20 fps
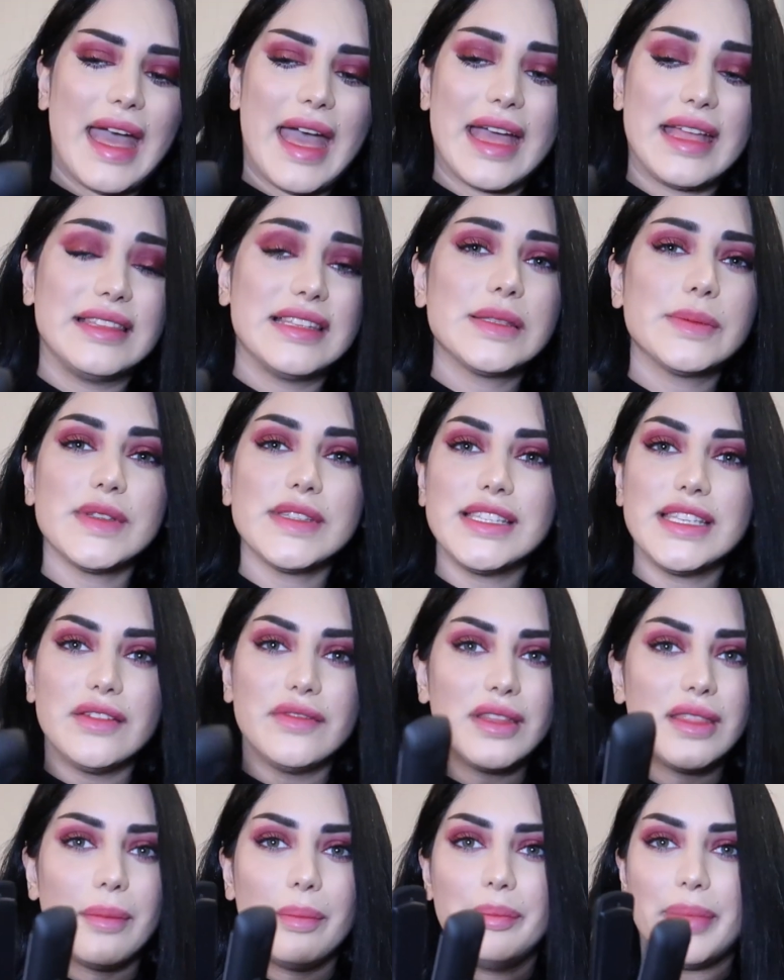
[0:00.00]
And this wasn't
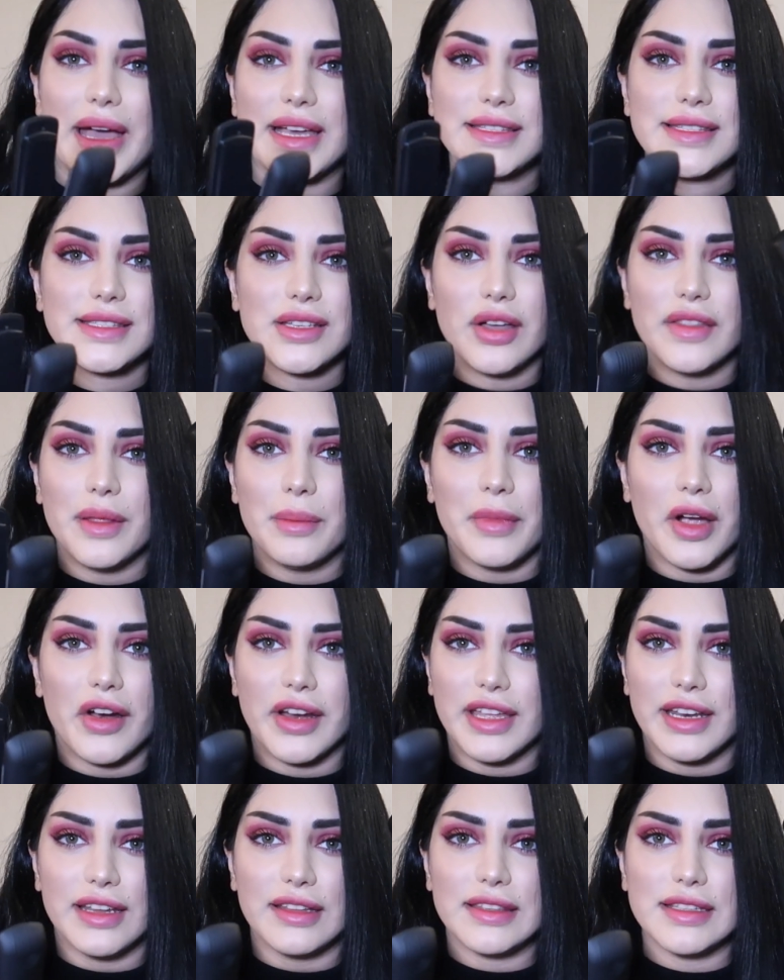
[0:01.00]
even the best on the
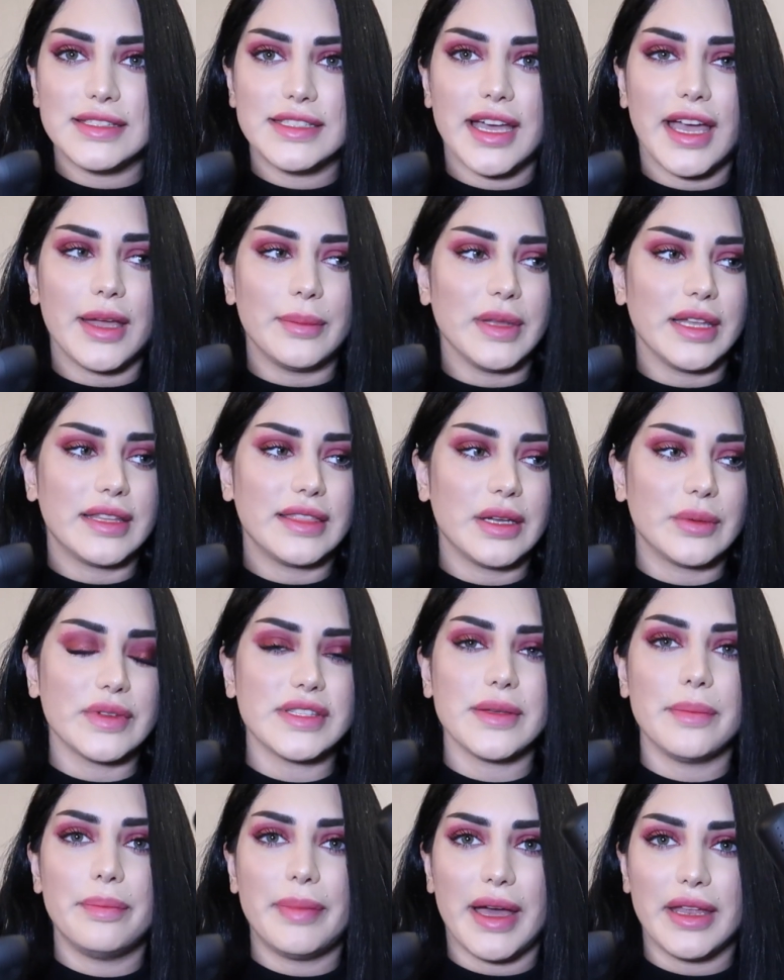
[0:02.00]
market at the time. Like there
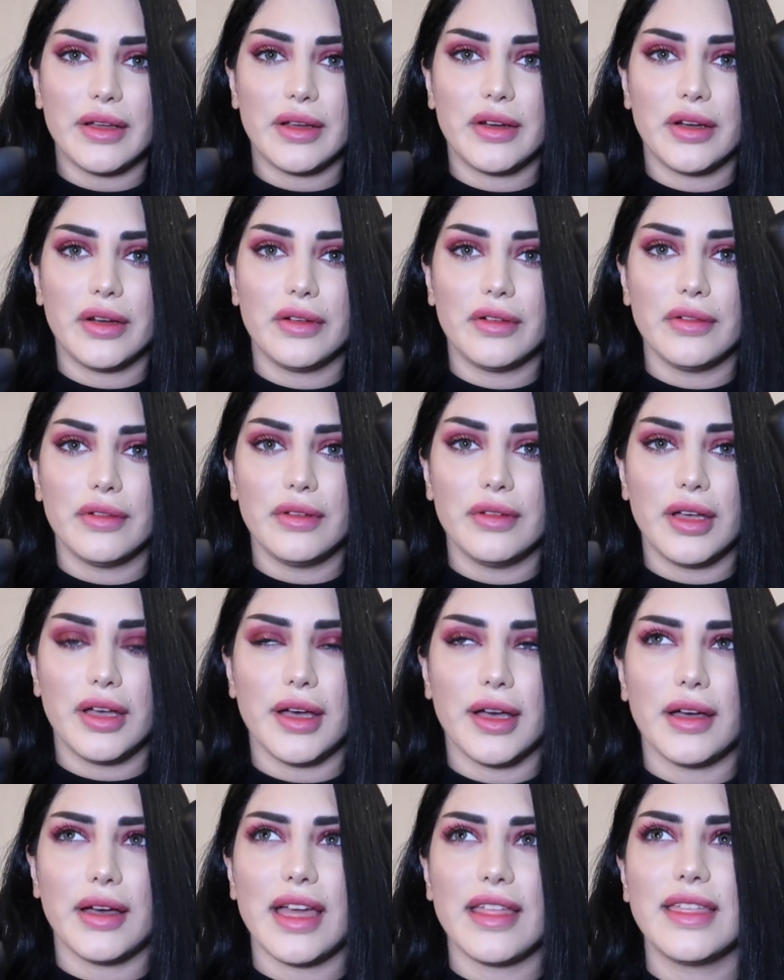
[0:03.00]
was a better,
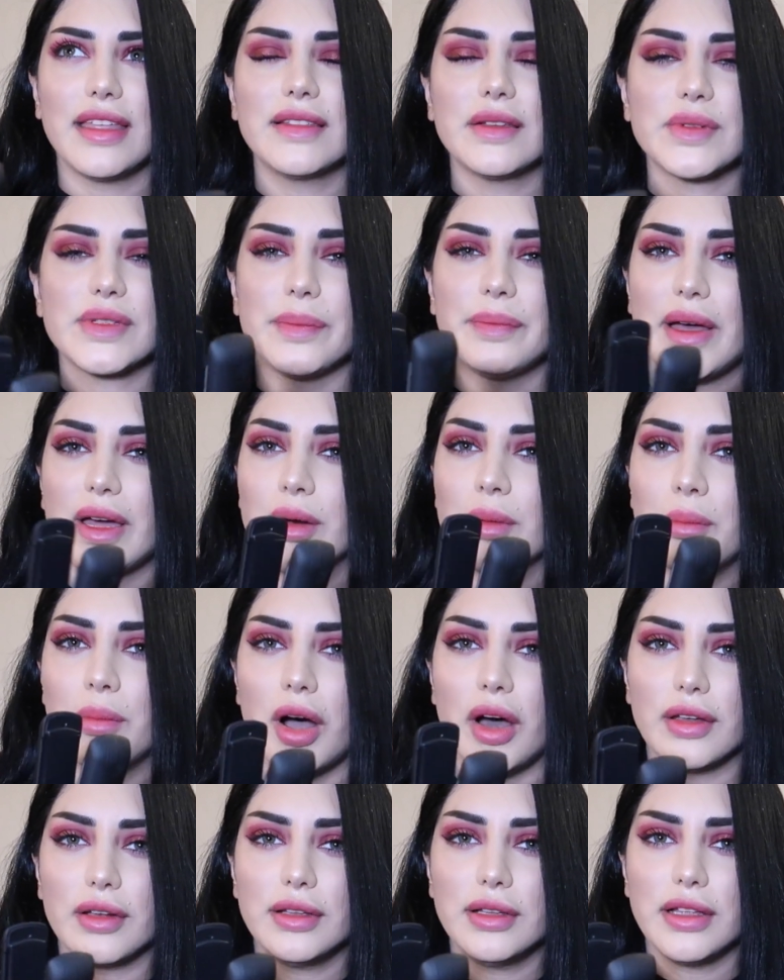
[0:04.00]
I think there was a better
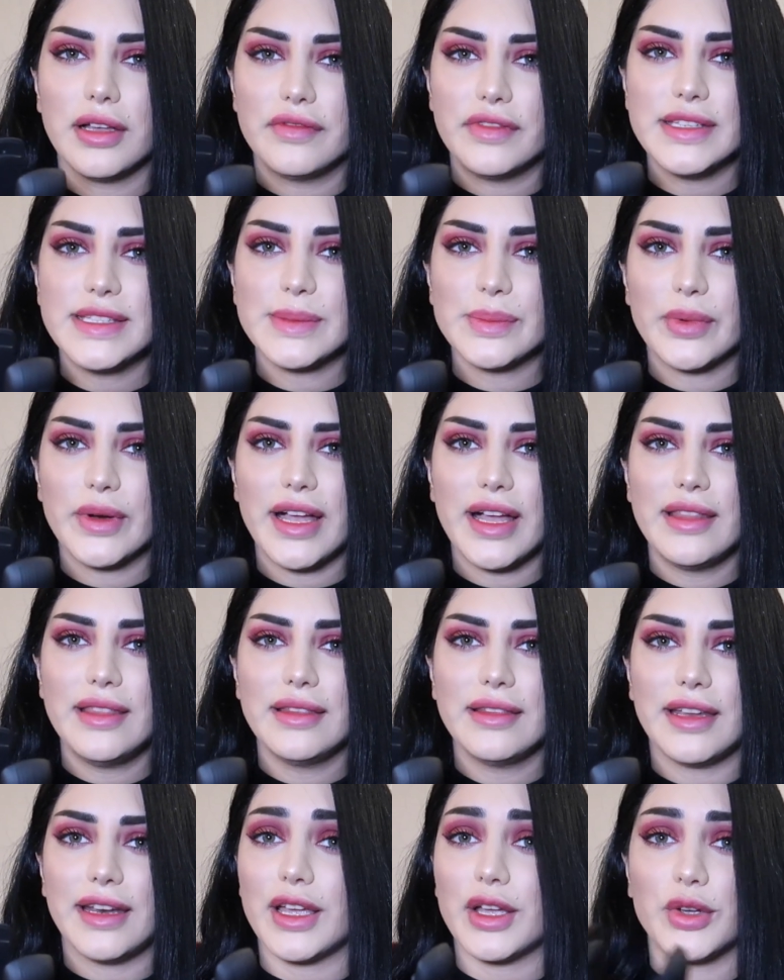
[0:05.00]
model of this
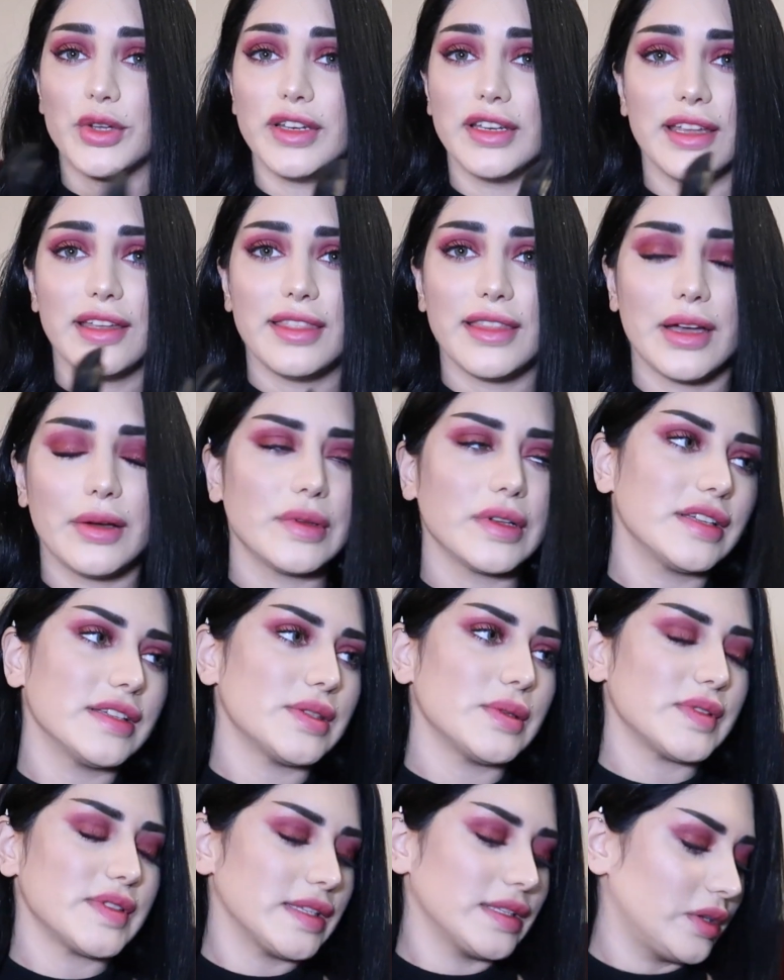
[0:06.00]
brand, and I couldn't get that one because
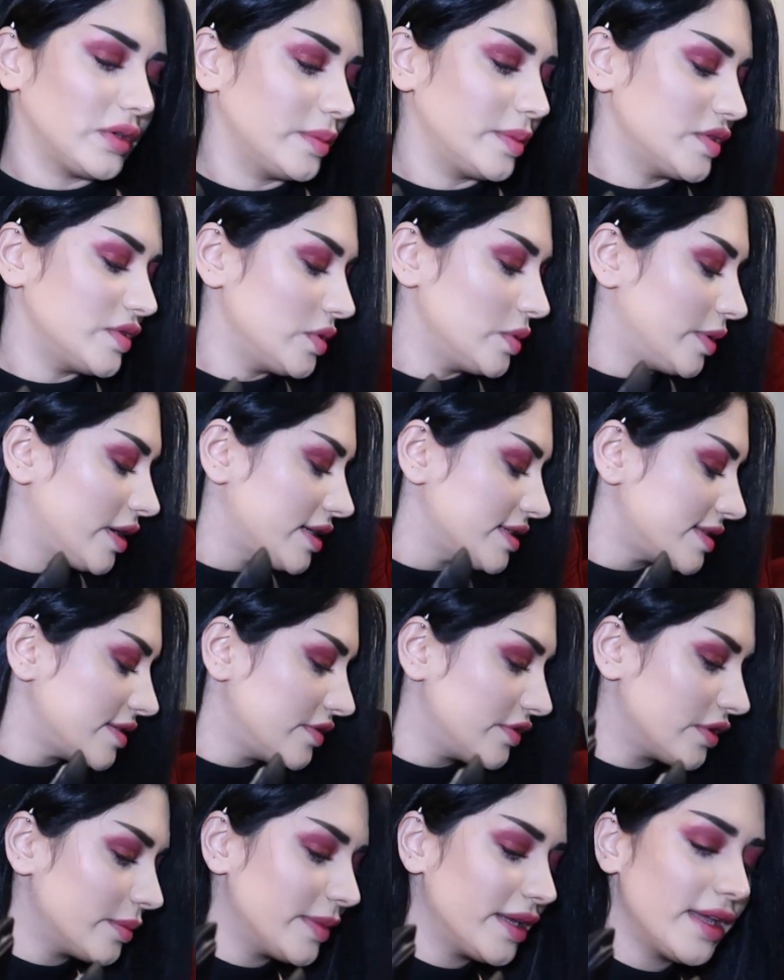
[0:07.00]
it was a little bit too pricey
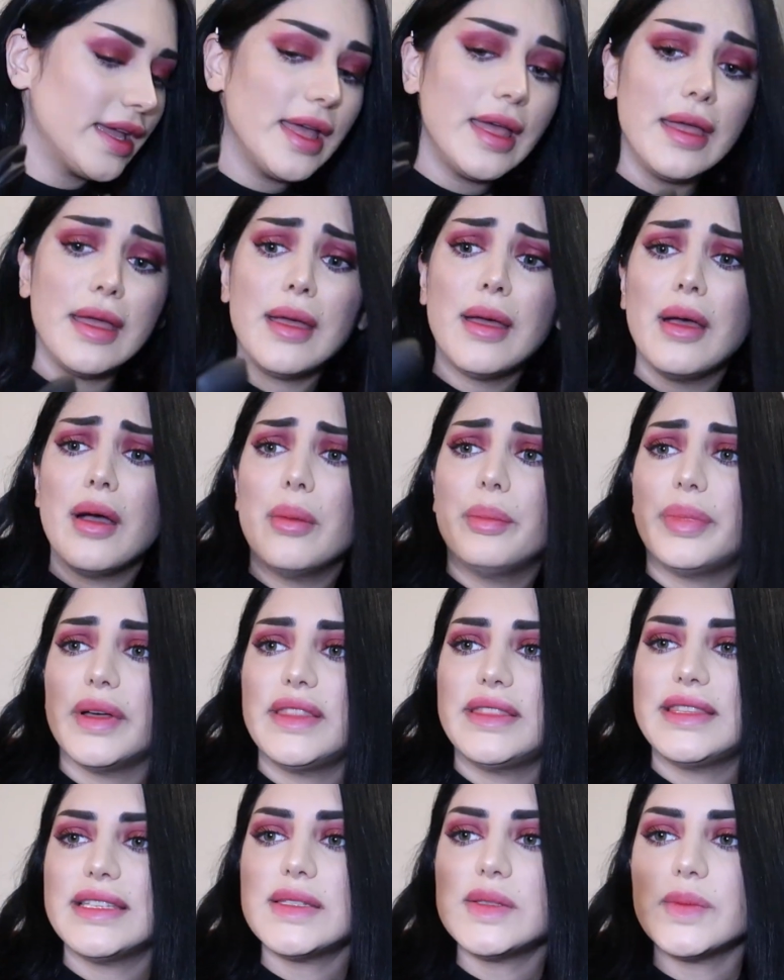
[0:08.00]
for me.
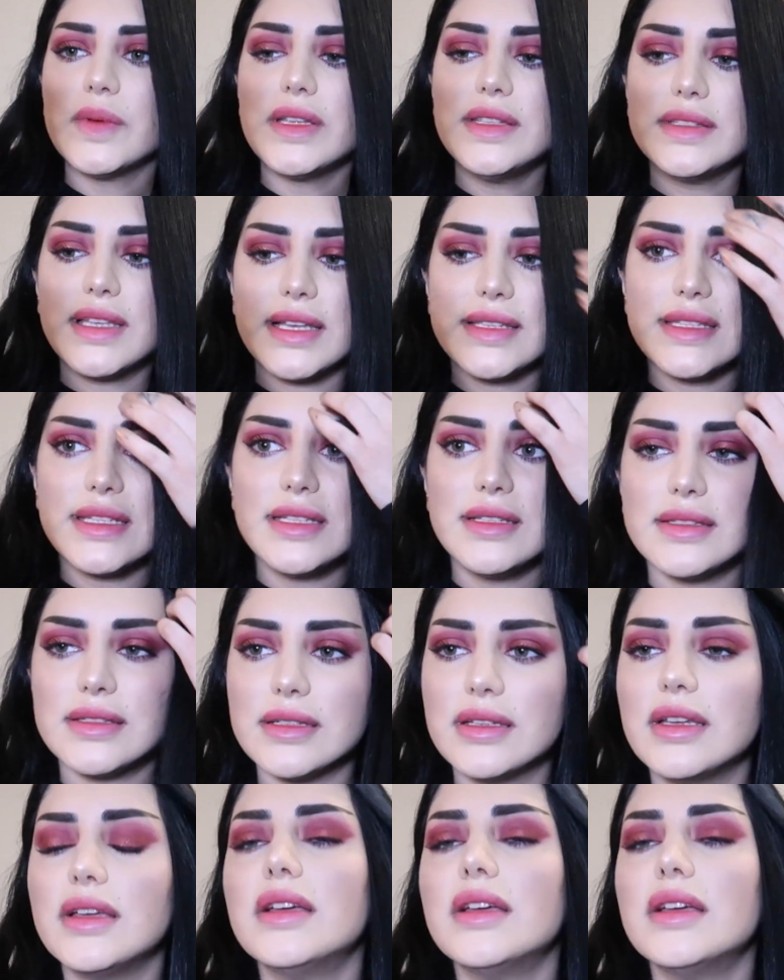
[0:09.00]
But this one doesn't